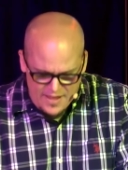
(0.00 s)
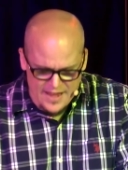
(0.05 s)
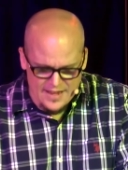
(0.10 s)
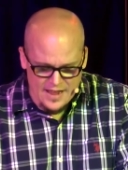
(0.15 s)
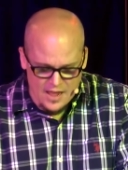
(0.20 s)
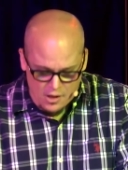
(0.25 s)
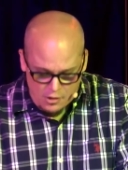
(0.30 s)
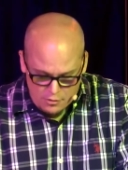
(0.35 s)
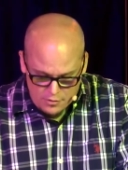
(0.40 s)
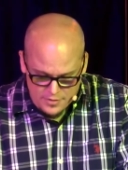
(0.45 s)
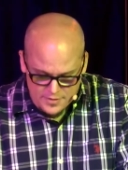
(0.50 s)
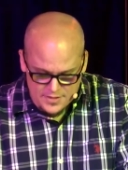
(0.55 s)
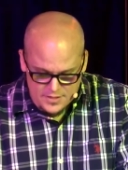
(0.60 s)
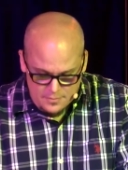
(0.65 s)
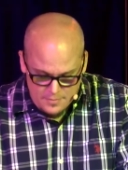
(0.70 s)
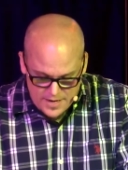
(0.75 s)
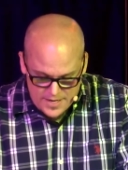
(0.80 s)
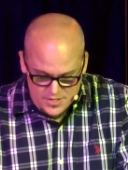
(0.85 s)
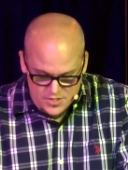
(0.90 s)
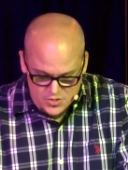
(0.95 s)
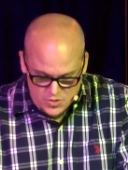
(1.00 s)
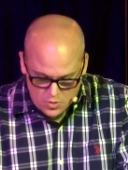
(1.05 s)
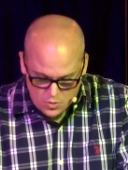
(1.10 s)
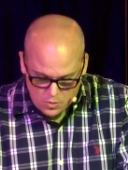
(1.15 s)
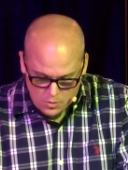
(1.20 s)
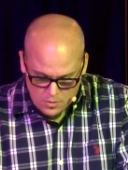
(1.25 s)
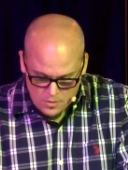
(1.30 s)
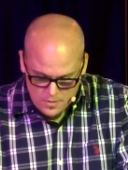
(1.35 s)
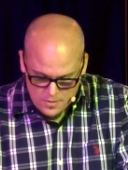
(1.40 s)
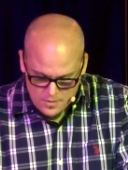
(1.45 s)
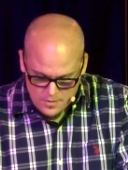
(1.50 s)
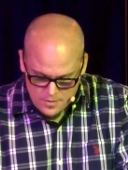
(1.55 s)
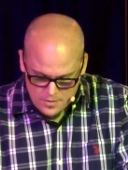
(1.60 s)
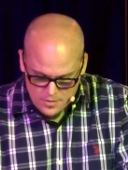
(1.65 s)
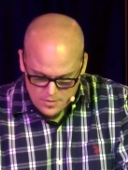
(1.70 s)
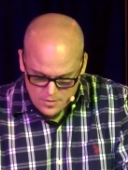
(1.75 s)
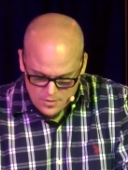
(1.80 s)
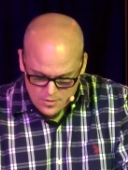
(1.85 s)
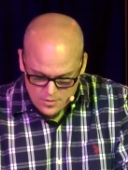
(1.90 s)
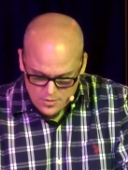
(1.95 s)
and health to my soul.
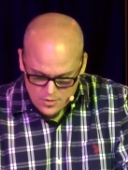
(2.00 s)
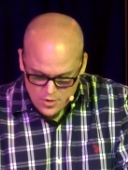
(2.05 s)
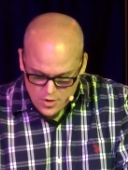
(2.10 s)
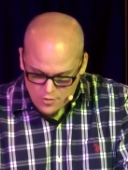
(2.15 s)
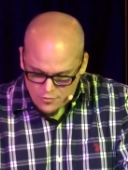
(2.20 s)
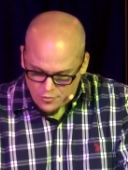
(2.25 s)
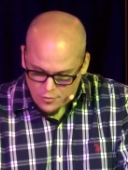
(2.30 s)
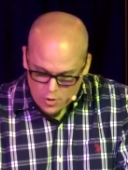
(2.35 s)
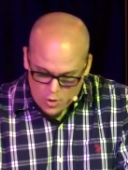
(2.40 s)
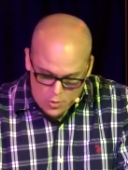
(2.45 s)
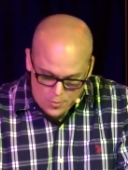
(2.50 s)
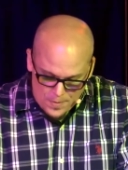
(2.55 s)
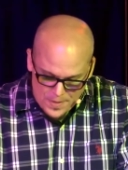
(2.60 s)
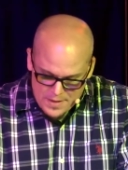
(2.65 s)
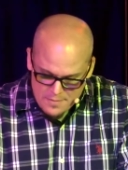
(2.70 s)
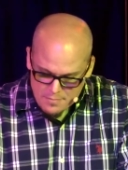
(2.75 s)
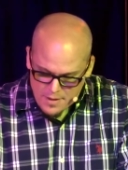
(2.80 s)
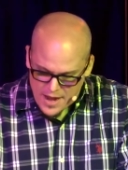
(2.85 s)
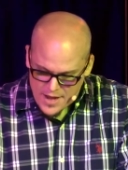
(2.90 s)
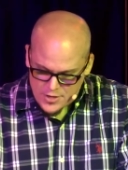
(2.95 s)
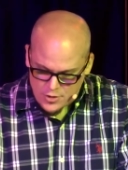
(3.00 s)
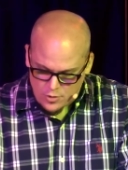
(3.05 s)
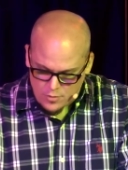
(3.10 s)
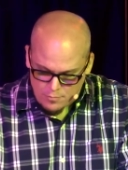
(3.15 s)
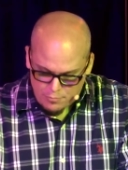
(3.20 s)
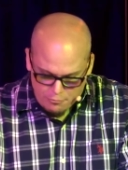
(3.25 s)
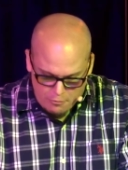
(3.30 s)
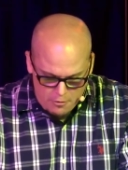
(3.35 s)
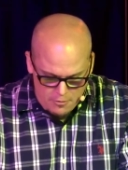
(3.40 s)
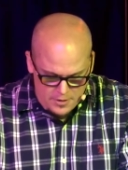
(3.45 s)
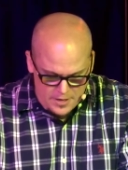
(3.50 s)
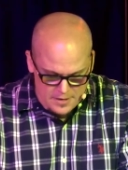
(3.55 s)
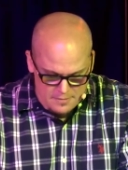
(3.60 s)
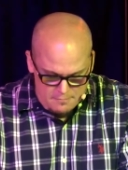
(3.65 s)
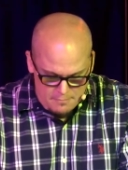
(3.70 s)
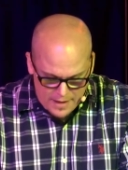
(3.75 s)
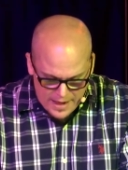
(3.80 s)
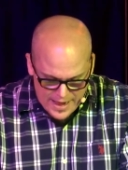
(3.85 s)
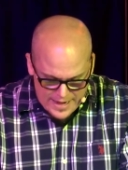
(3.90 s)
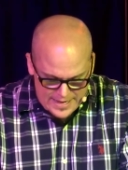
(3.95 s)
For only by your
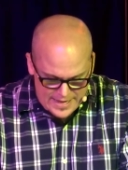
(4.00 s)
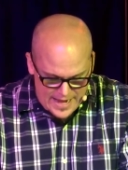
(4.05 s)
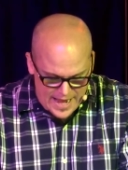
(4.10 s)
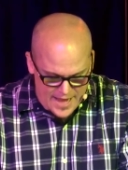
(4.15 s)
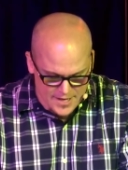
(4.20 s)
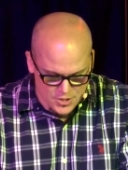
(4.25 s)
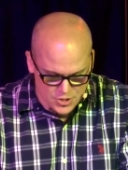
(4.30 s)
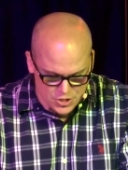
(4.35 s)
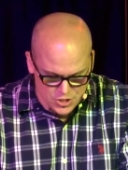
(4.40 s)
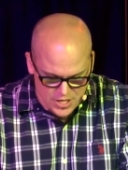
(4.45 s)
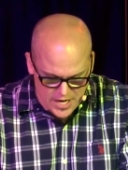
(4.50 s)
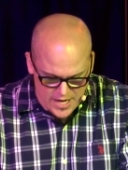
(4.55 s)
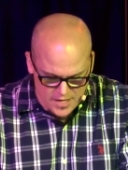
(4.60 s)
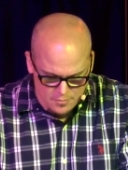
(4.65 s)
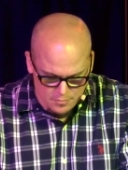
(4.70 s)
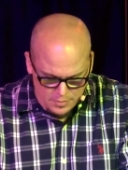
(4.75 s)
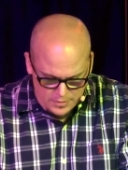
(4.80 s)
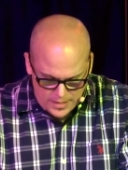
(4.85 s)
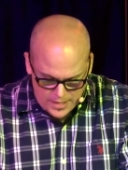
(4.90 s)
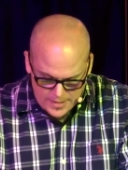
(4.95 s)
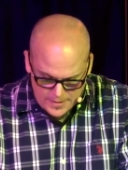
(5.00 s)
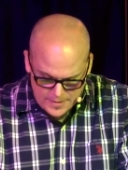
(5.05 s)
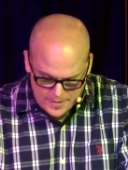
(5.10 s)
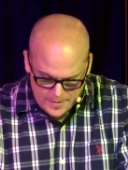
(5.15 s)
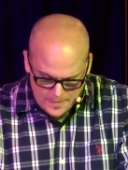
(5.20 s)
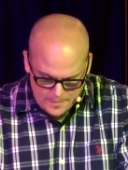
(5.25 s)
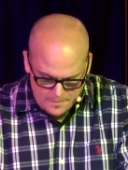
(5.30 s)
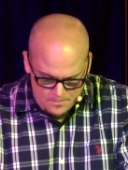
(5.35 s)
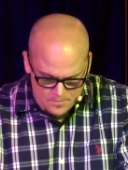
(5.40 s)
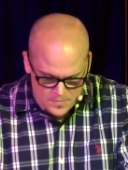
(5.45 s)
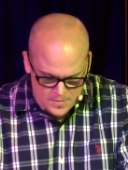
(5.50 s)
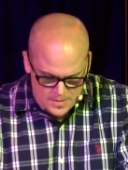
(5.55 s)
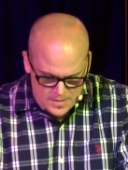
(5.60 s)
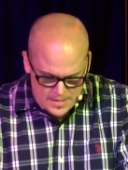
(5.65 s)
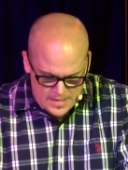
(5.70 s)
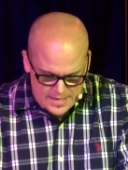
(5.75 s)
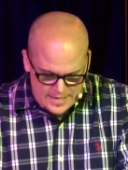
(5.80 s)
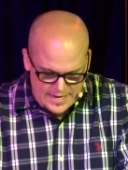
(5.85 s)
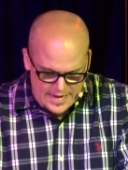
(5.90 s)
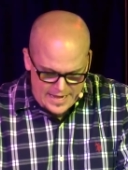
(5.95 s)
broken body and shed blood
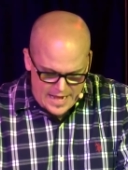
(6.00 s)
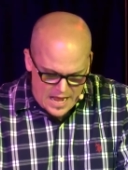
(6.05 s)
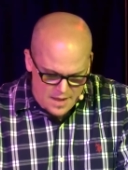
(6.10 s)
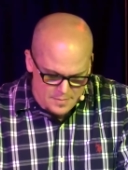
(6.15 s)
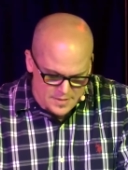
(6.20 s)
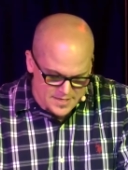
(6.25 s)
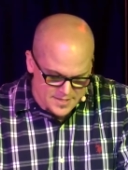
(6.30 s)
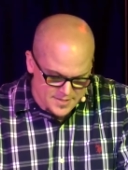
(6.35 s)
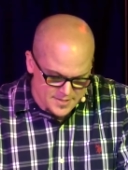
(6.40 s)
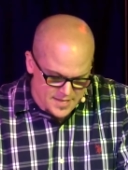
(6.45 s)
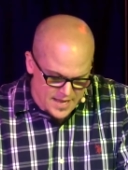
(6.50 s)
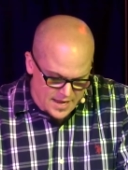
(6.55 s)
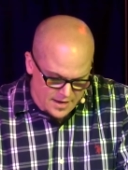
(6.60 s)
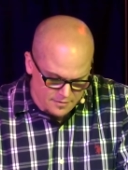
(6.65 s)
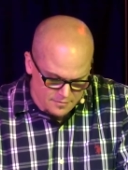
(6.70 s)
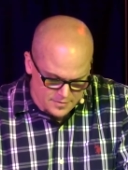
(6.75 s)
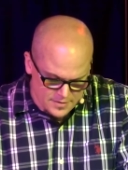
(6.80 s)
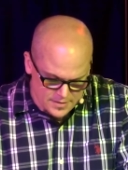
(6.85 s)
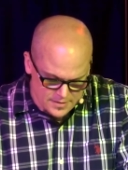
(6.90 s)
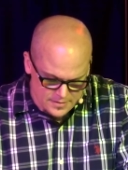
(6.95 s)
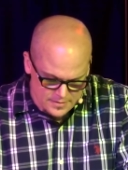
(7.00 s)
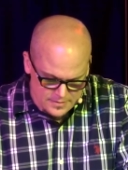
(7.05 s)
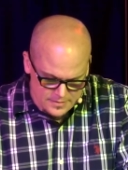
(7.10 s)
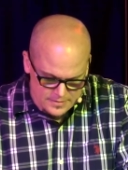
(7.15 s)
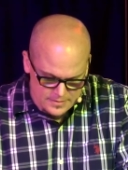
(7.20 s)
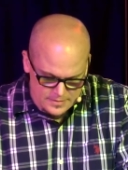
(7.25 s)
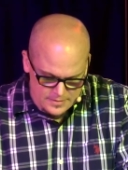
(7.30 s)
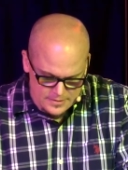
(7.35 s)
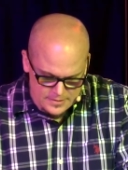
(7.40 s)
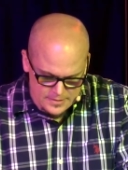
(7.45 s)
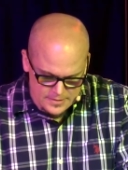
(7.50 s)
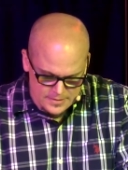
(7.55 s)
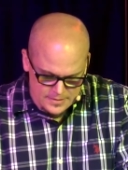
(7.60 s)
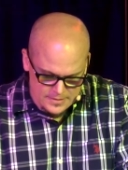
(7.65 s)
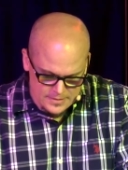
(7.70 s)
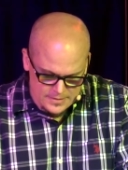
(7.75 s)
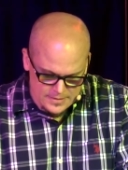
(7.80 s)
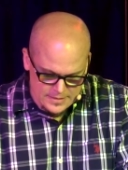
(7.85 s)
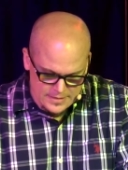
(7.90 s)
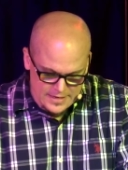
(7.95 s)
can I be saved.
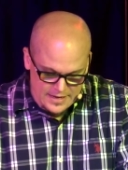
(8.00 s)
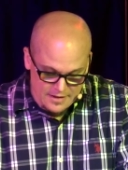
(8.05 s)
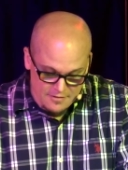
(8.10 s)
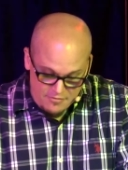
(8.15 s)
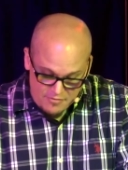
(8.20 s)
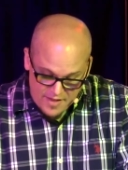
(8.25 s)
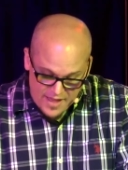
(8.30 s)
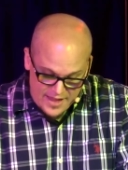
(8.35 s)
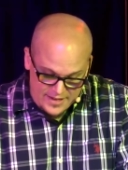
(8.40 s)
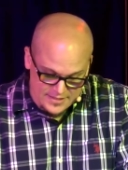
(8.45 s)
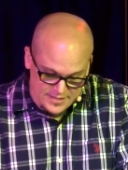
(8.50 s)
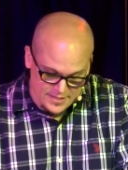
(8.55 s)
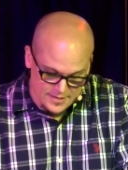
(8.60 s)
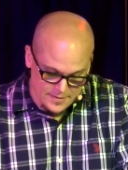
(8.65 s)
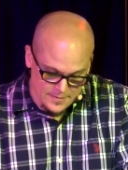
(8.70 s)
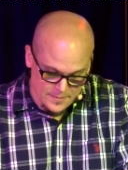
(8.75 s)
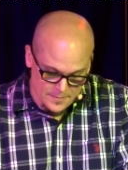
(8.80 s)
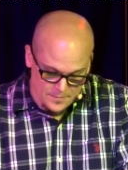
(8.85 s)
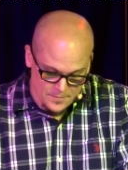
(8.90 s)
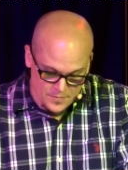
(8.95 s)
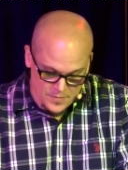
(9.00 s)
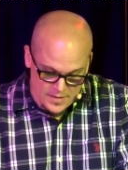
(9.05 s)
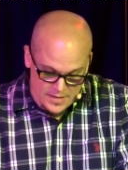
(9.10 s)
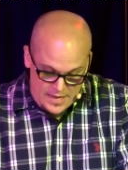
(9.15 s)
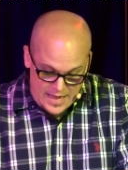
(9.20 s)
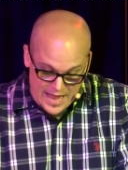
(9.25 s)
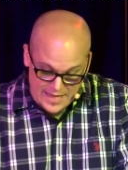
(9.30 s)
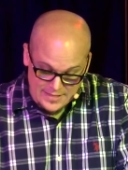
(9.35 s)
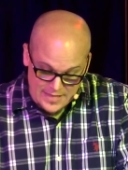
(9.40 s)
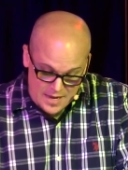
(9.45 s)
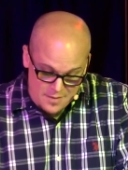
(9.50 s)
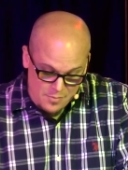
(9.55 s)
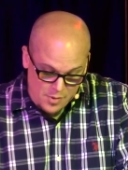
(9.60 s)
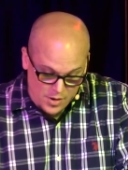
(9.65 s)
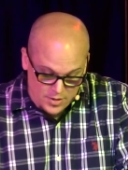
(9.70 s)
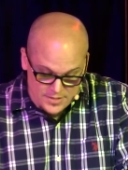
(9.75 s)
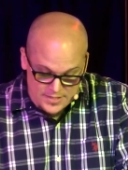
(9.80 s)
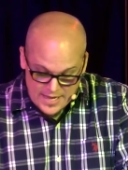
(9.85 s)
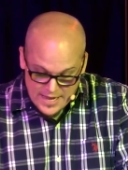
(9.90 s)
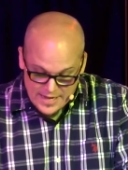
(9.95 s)
In fact, as I
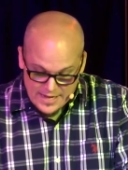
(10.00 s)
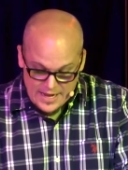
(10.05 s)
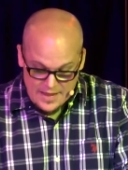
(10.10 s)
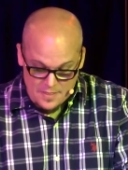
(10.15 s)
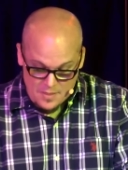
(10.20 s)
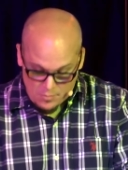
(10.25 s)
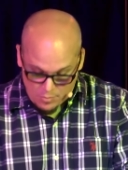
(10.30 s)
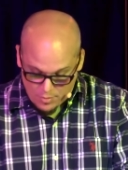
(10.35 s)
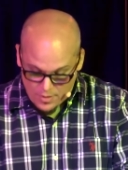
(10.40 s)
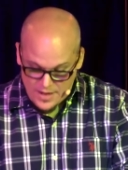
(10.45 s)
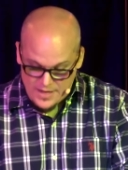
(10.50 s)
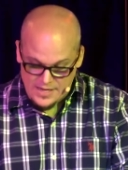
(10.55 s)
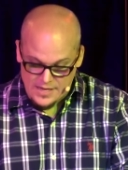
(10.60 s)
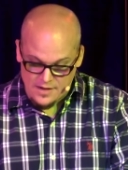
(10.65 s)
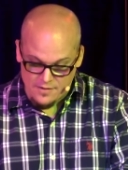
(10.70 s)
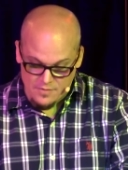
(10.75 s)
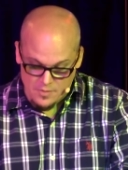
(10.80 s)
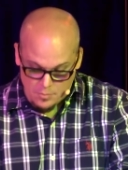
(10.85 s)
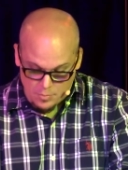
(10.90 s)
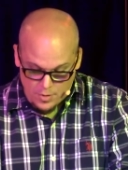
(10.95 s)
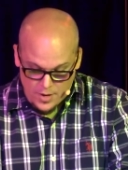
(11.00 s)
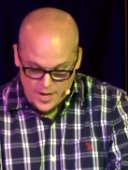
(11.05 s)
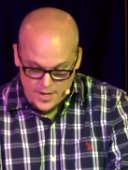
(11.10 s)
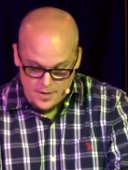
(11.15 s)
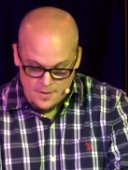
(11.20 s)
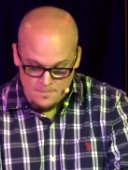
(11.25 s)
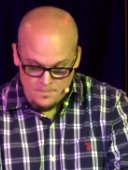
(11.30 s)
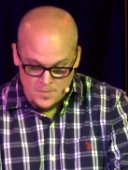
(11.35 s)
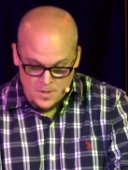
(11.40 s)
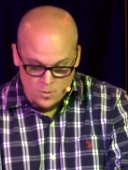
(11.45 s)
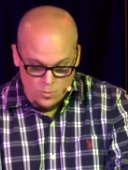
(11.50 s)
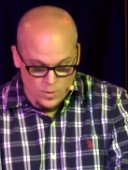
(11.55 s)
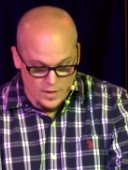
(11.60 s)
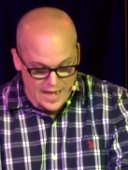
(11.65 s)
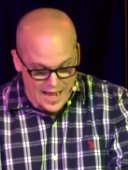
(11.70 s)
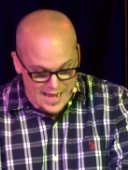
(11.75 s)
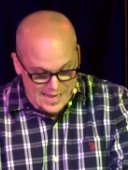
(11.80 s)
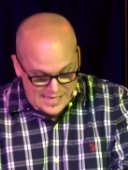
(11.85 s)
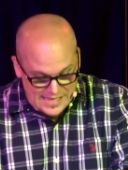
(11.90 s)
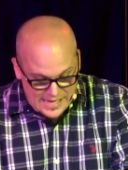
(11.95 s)
partake in the breaking of the bread
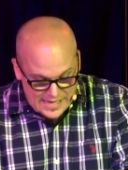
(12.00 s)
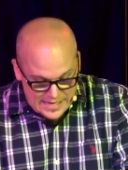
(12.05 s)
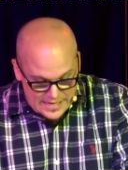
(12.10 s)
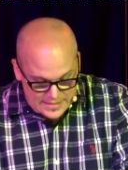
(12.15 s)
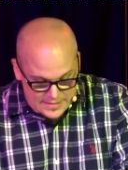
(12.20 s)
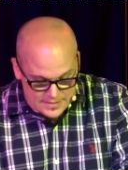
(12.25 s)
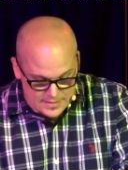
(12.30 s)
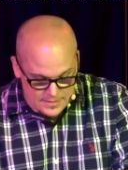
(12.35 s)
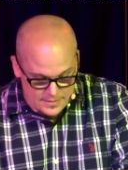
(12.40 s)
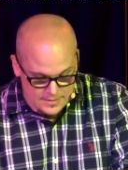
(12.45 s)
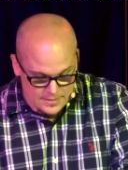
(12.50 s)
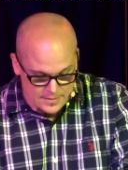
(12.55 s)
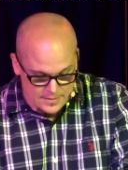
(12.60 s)
when I eat it